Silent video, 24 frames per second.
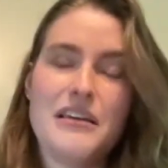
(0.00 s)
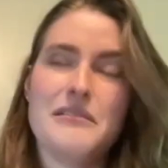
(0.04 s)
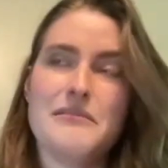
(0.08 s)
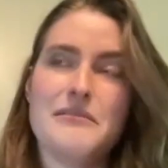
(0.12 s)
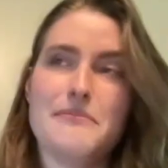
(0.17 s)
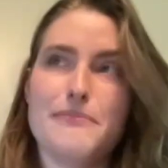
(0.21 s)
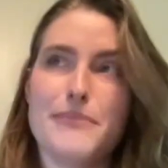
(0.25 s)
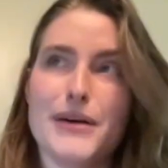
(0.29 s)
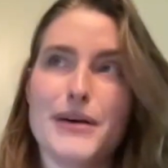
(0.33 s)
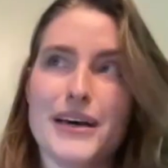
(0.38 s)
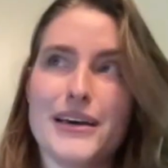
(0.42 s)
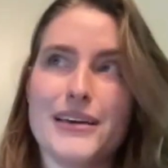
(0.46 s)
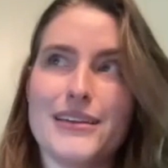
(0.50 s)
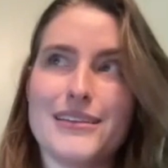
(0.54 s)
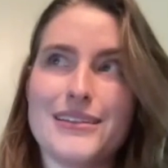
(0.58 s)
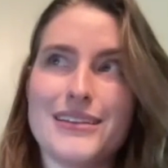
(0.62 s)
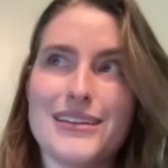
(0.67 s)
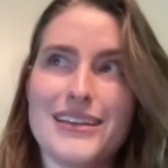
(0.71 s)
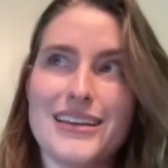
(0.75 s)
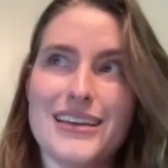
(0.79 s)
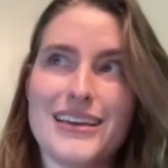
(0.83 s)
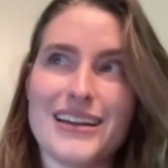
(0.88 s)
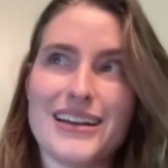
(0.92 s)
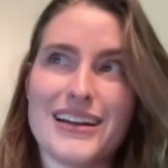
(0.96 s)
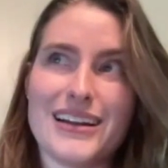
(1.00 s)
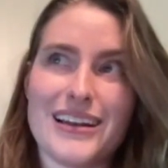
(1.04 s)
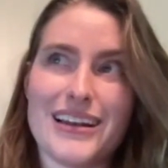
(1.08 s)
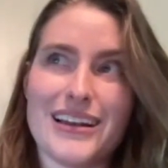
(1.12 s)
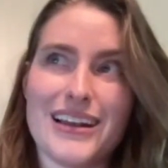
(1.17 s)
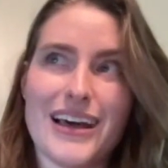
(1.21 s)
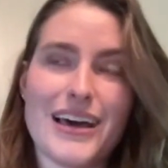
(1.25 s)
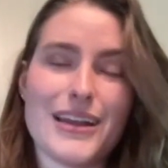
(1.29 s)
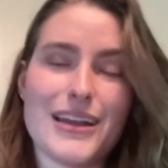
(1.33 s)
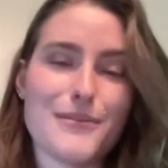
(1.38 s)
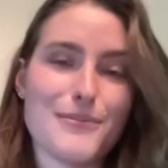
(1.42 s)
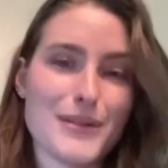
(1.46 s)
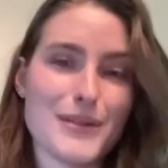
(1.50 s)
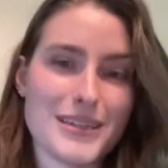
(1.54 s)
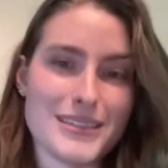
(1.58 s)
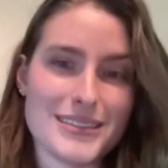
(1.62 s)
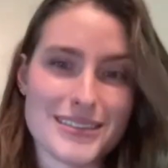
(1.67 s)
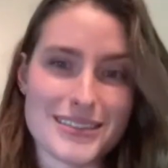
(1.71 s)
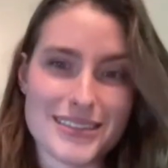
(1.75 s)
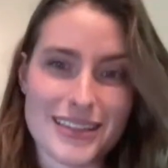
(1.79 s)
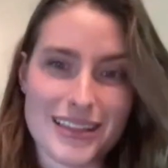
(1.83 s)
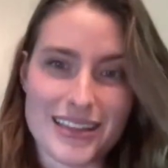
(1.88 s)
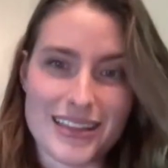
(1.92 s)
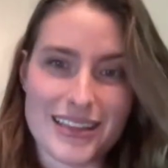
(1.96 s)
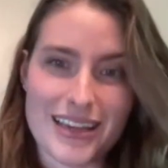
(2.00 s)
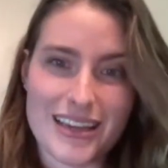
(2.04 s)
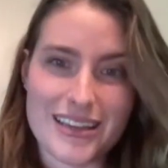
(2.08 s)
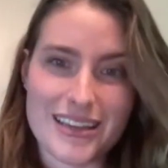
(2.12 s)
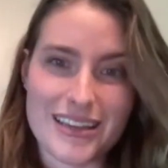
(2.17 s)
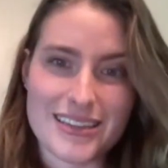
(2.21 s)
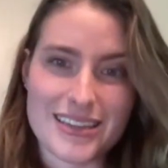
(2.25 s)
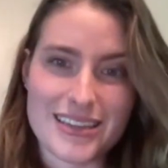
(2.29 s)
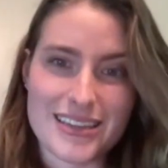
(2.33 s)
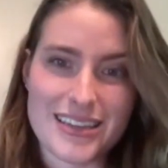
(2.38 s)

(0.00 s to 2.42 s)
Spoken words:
But in a lot of places on the AT,